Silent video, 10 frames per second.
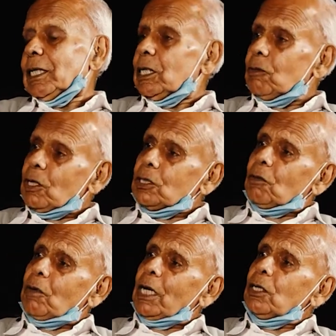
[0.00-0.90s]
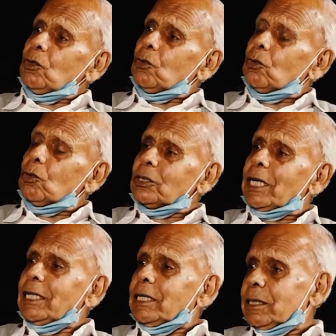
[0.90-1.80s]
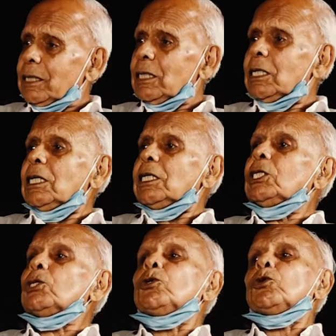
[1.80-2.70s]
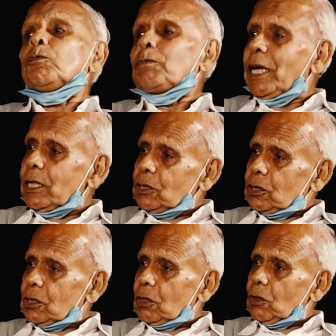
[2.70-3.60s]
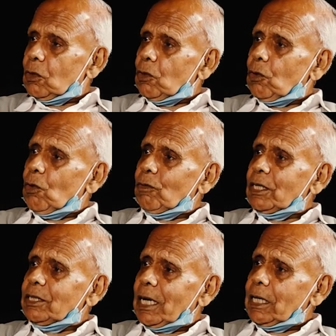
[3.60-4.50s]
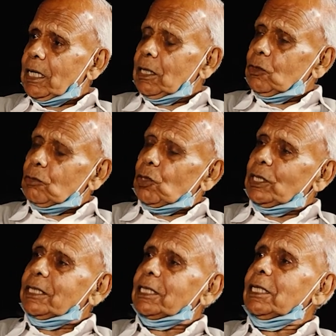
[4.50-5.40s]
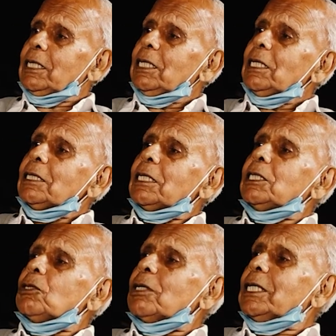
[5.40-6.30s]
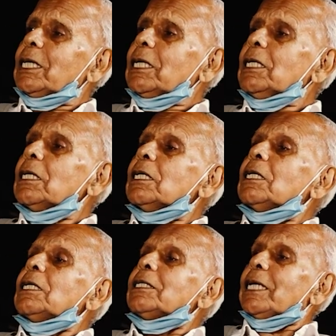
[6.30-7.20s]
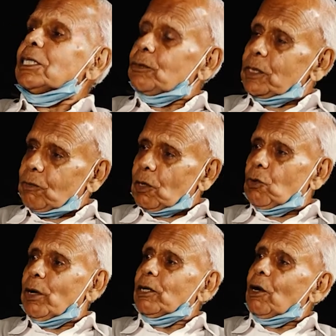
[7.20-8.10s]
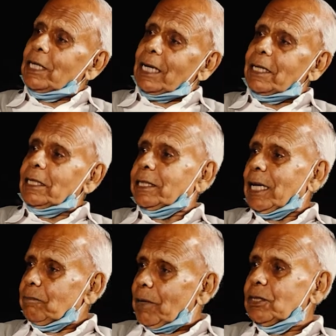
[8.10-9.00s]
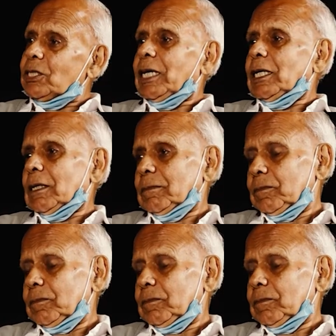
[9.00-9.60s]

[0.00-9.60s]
He was the one who sent U-2 planes over China to monitor the nuclear tests which were going on at that time by China.